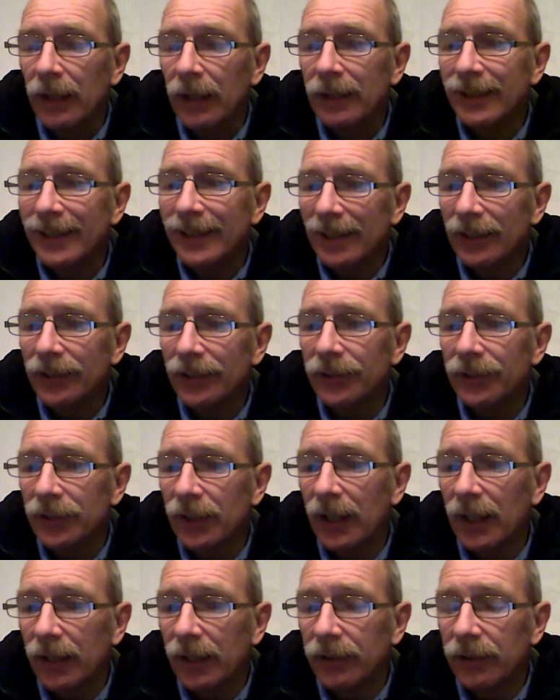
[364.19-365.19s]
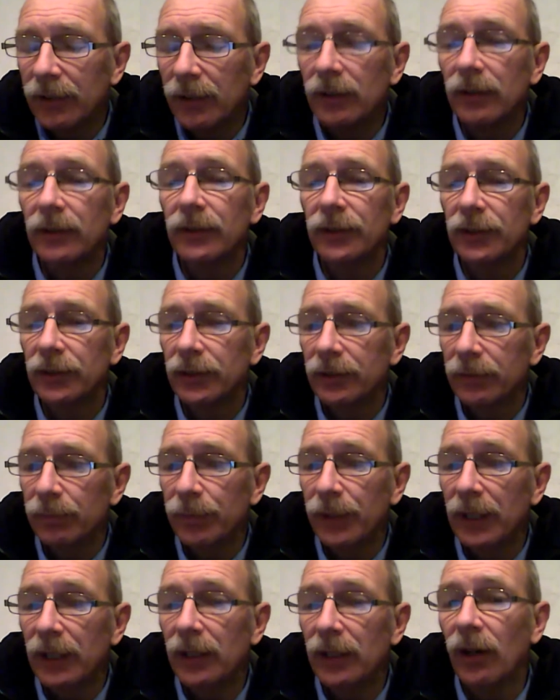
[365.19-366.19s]
Does that
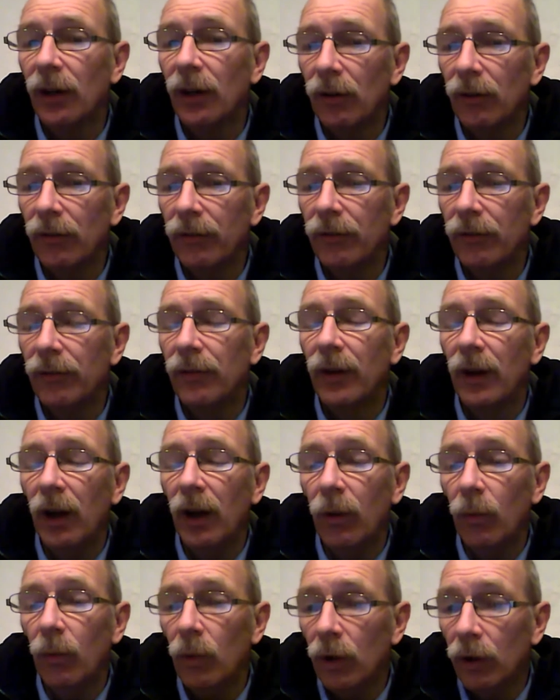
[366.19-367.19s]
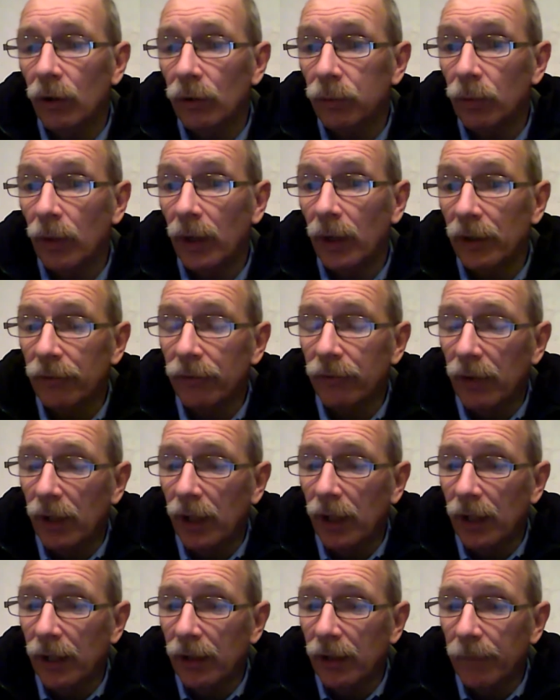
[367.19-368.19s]
speak of a worldwide
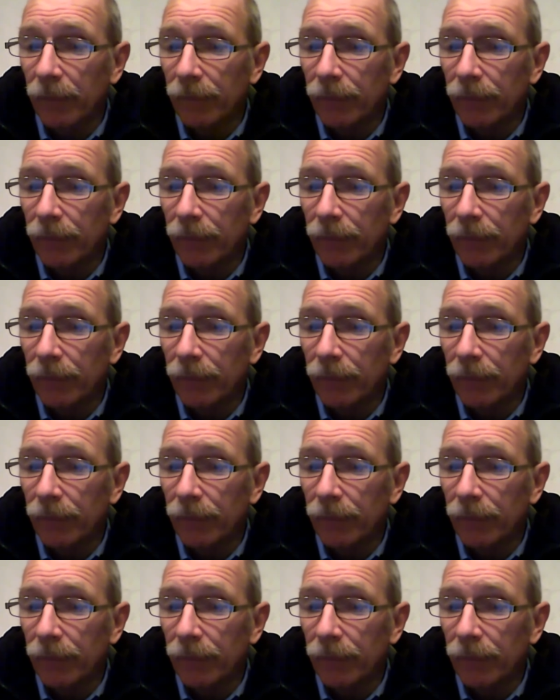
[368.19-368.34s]
flood,